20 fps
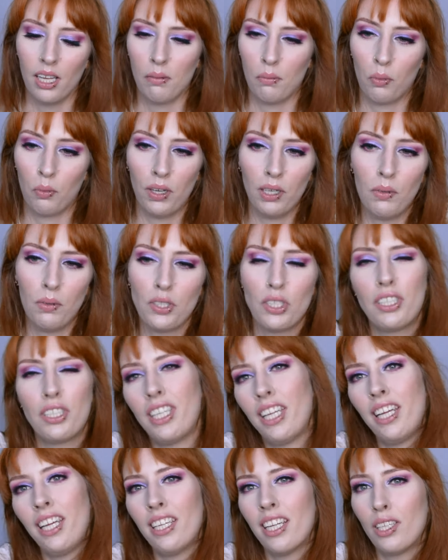But when I was a
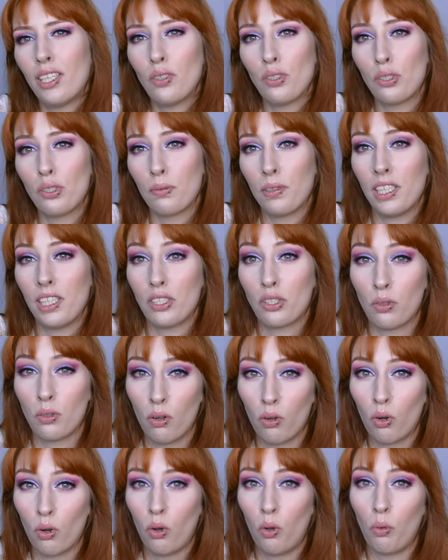teen, I used to really
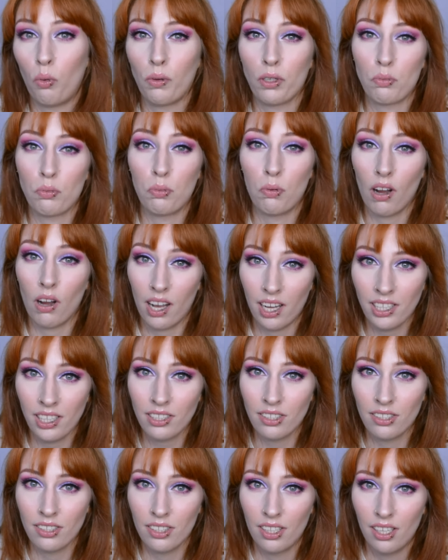struggle with
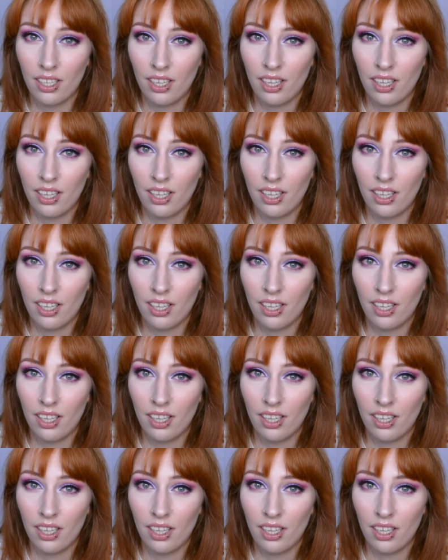bras.